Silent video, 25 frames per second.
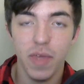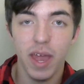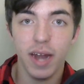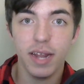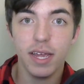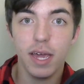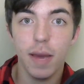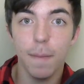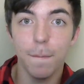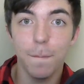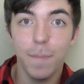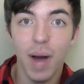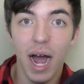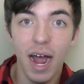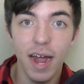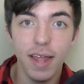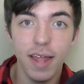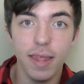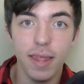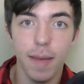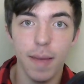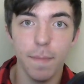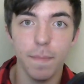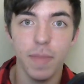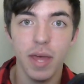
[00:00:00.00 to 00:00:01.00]
and
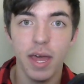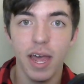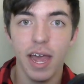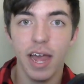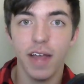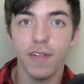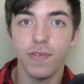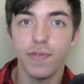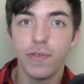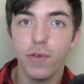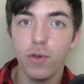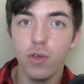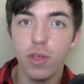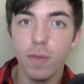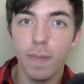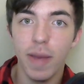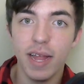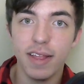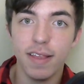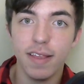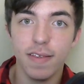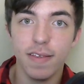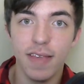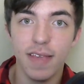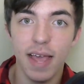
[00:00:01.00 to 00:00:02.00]
combine them and do them
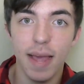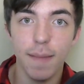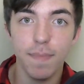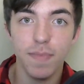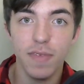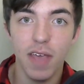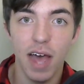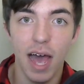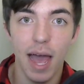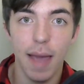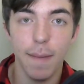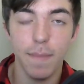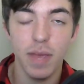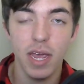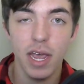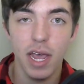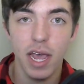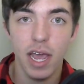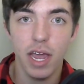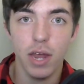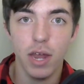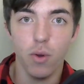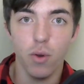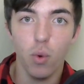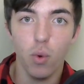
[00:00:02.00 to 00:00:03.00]
at the same time
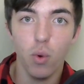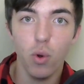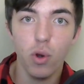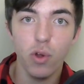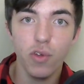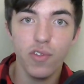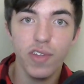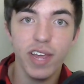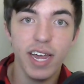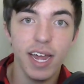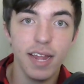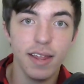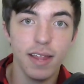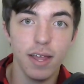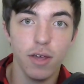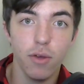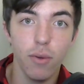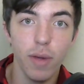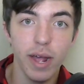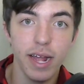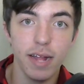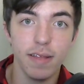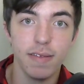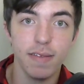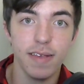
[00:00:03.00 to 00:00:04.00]
in order to get the
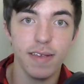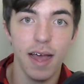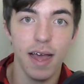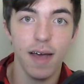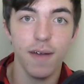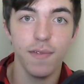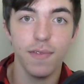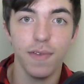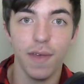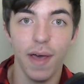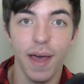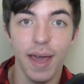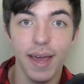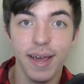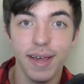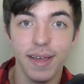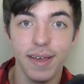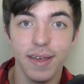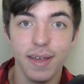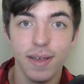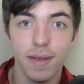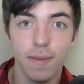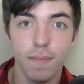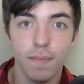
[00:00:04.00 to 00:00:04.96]
cricket sound, like.